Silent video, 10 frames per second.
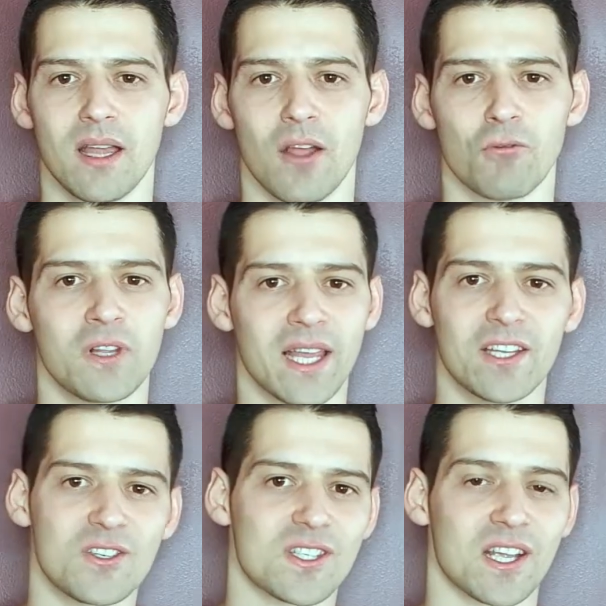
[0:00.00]
A really
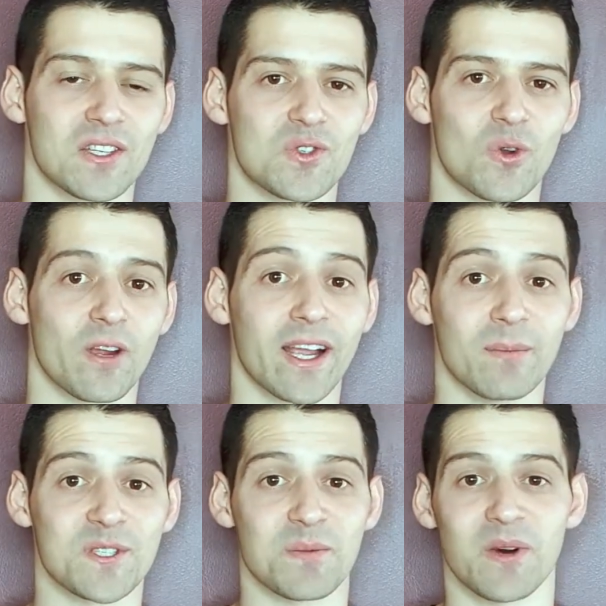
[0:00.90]
interesting story
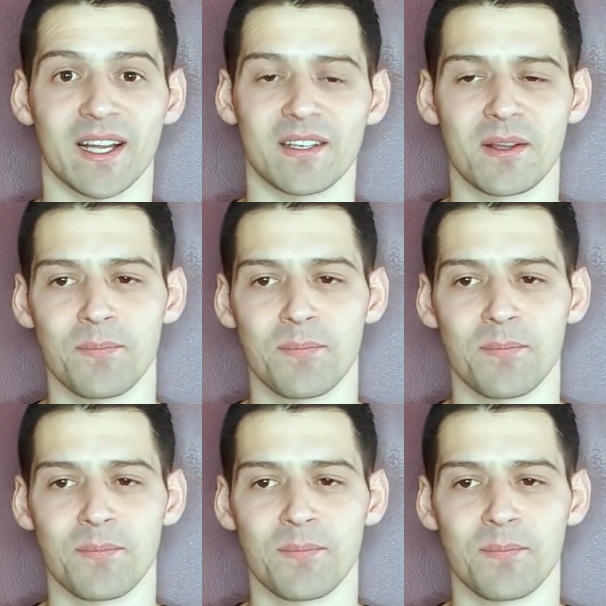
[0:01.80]
comes to mind